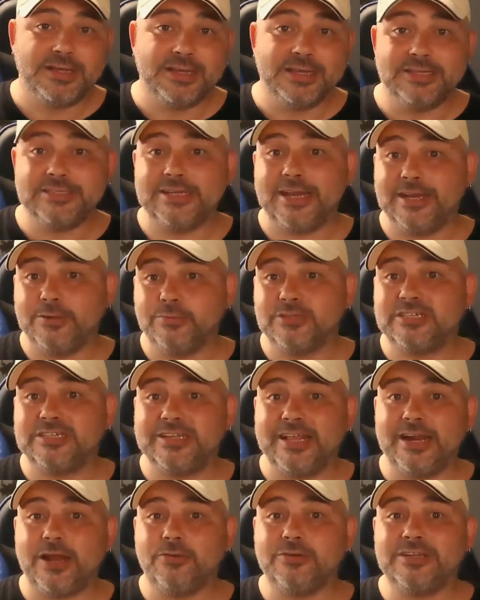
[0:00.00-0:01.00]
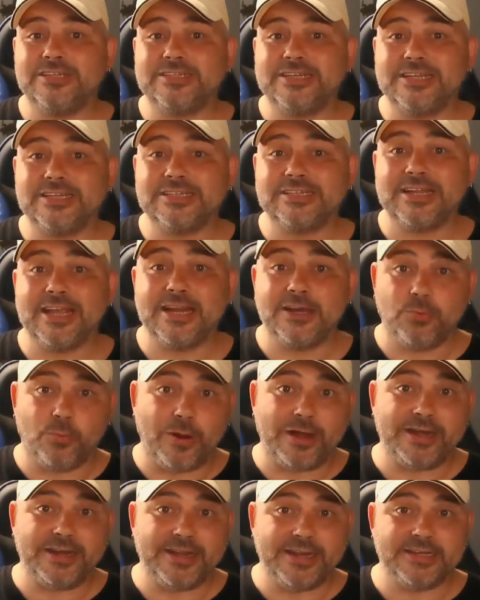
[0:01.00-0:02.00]
He said he was still only 16
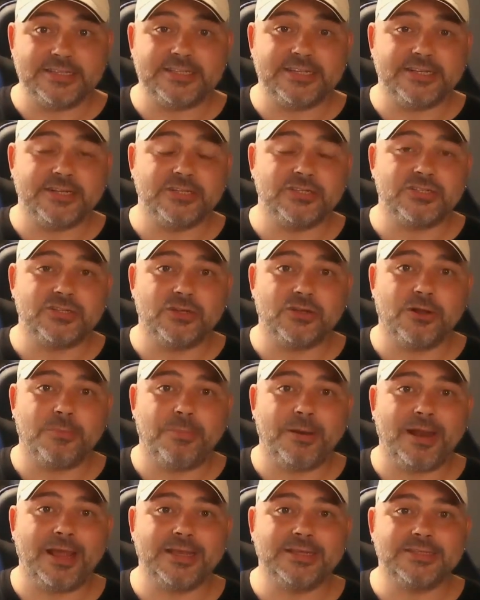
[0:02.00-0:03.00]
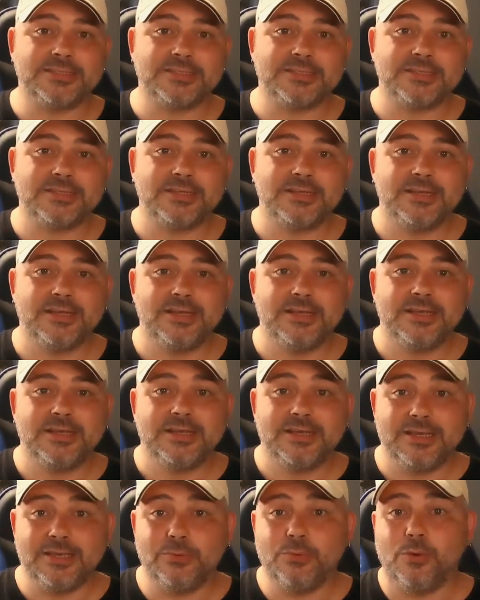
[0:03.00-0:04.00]
when the incident took place.
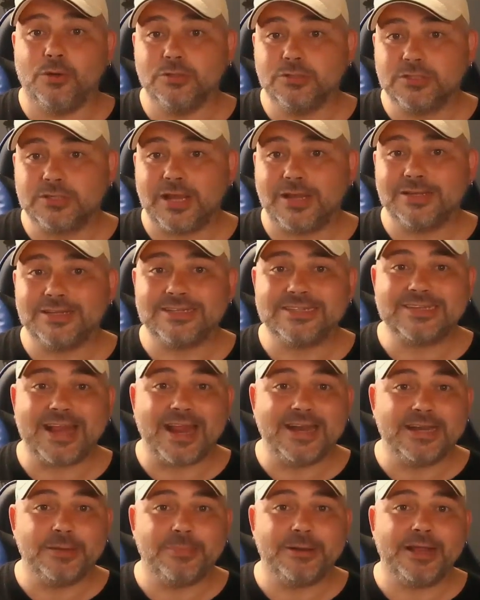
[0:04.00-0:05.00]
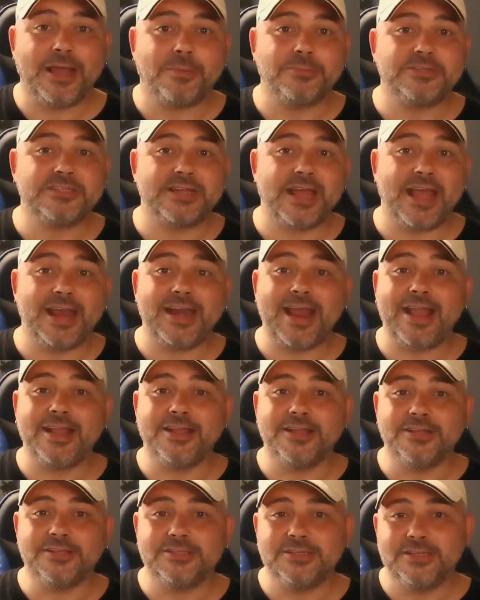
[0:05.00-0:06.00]
He was understandably upset and
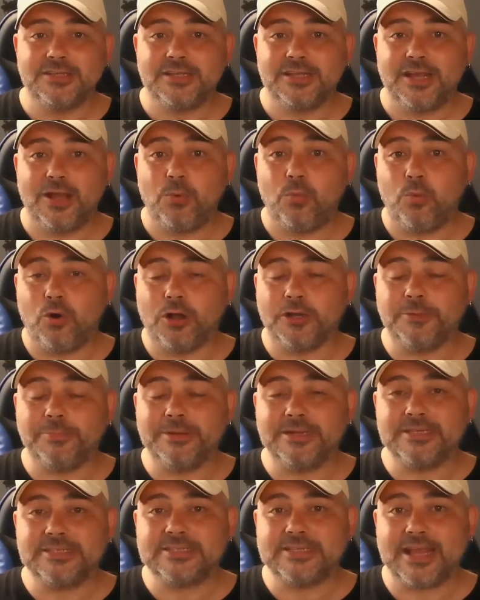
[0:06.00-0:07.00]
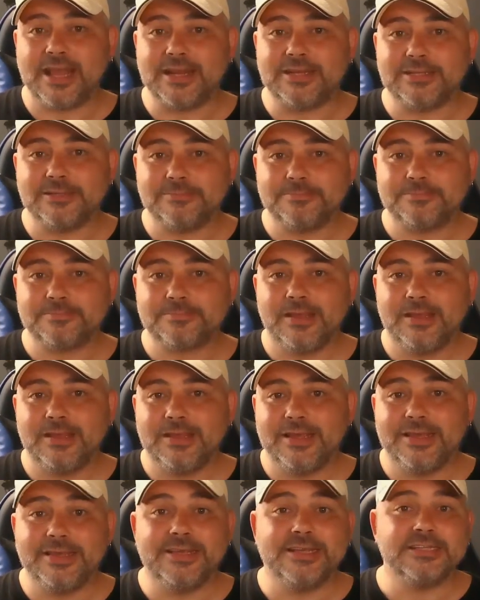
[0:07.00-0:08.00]
angered at what had been said.
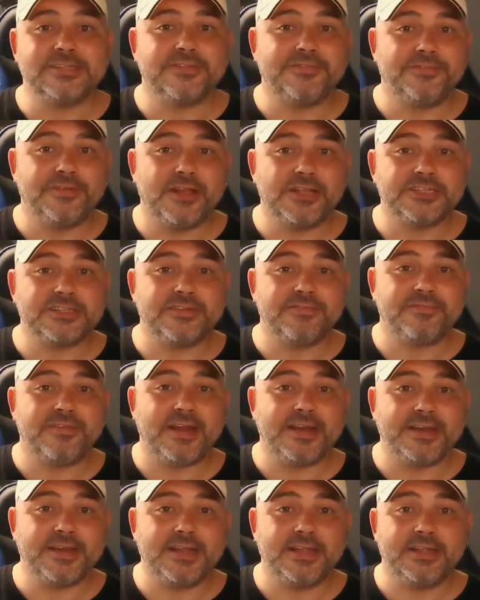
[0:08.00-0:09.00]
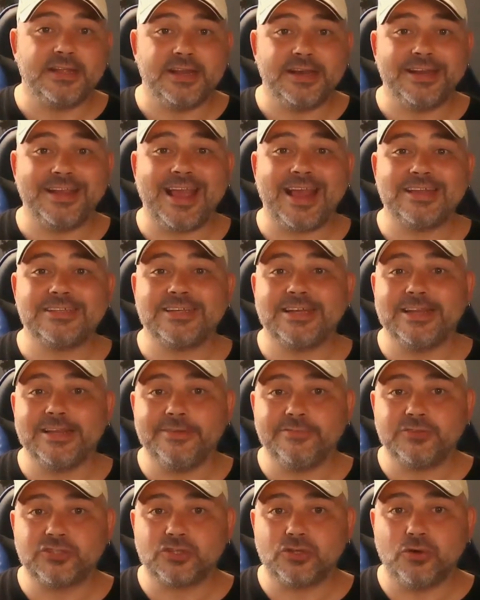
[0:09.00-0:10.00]
He is a first offender and he had to
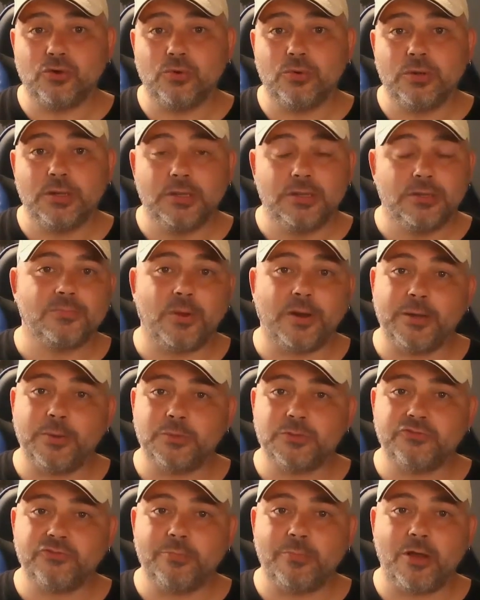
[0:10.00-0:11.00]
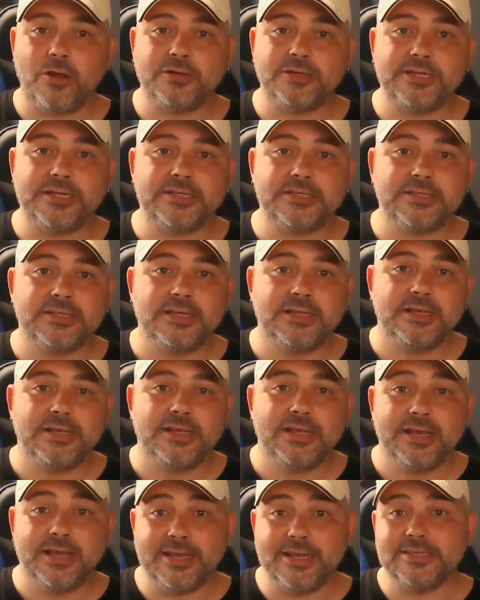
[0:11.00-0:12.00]
leave school when he was remanded.
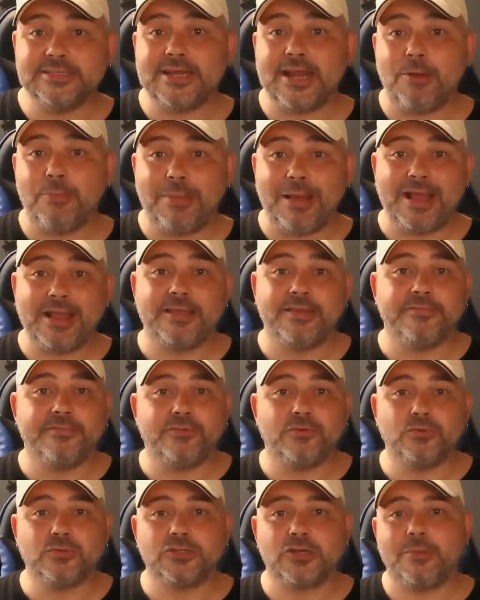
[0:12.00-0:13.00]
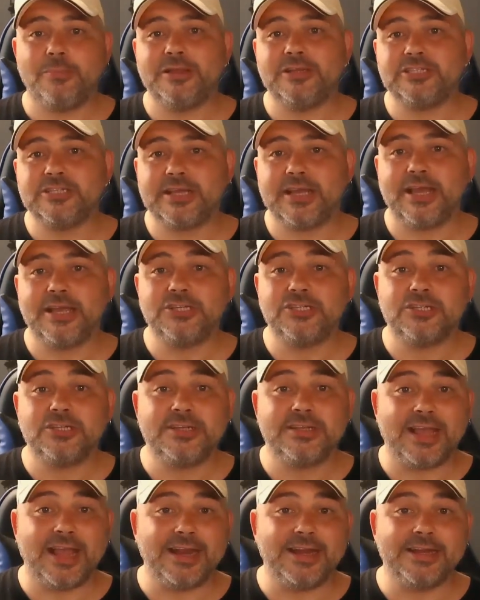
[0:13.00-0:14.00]
He is now back in full-time
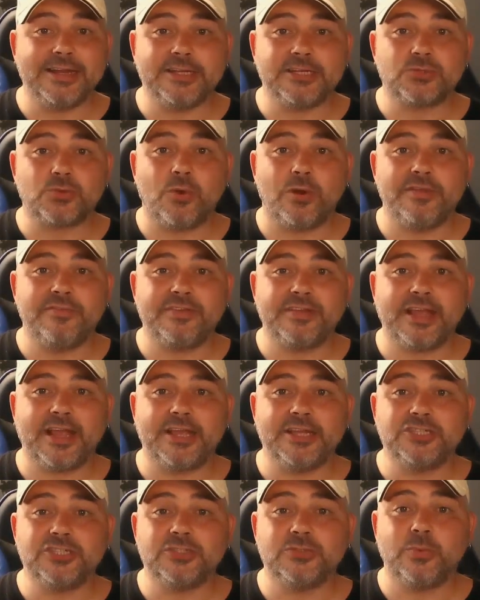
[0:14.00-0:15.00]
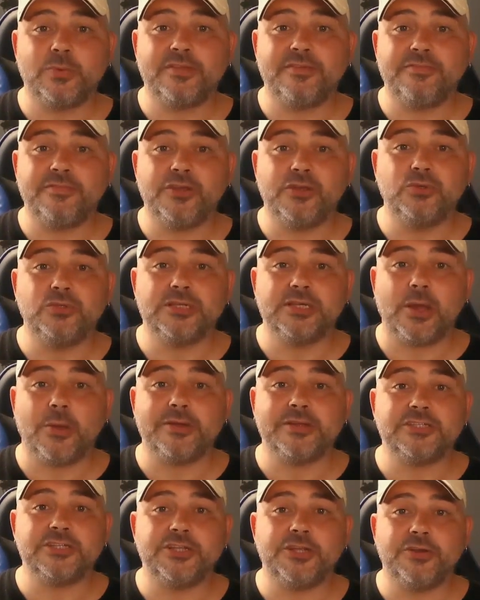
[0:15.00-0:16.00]
education, gaining his qualifications with a view to
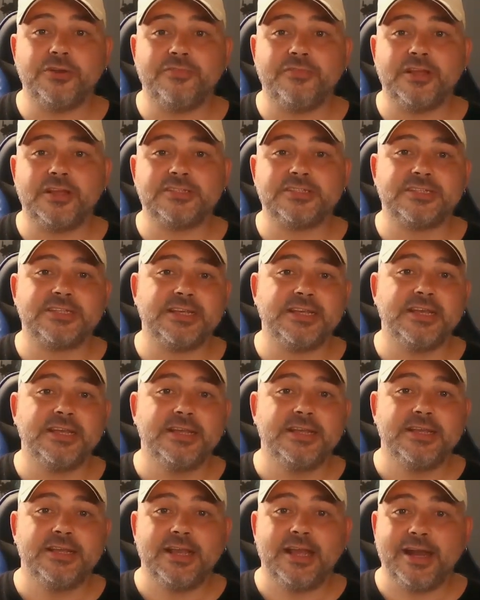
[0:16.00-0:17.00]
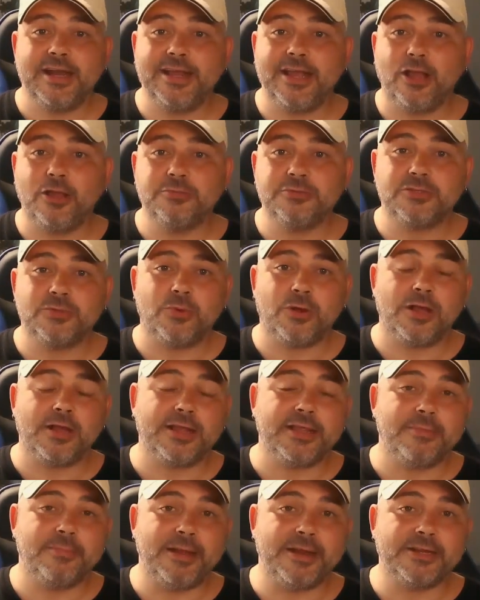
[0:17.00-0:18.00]
going to university, and he hopes to
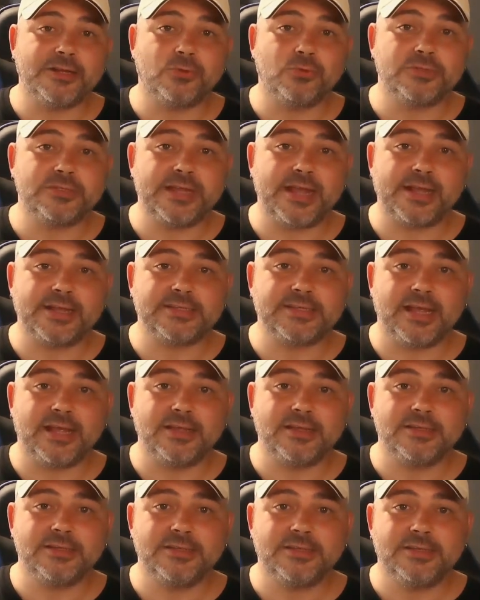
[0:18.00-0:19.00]
work in the medical sector.